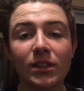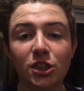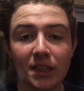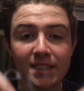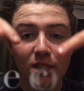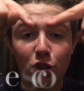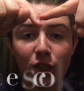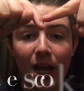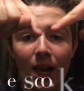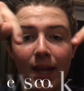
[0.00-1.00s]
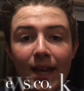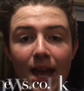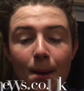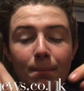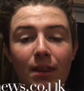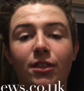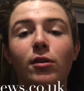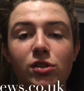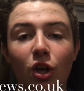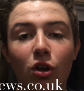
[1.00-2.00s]
which is
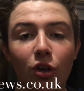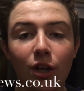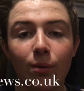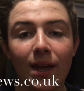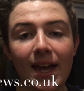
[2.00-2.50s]
charliematthews.co.uk.